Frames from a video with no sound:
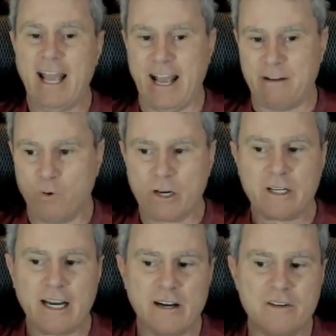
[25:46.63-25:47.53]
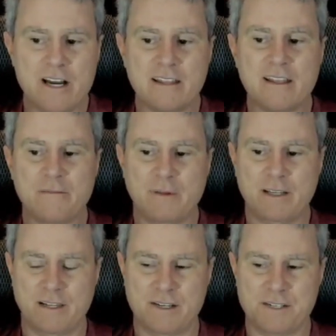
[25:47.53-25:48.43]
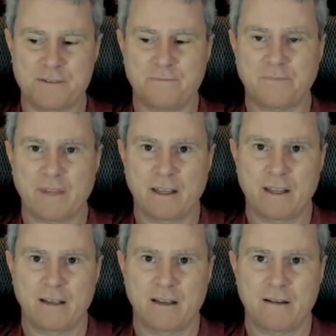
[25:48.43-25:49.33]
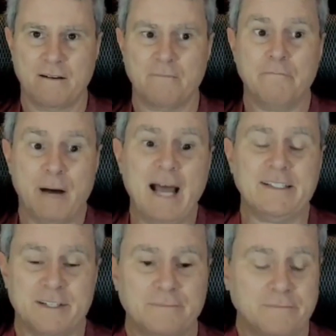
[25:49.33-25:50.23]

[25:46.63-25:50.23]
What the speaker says: And we're going to hear nothing but this. But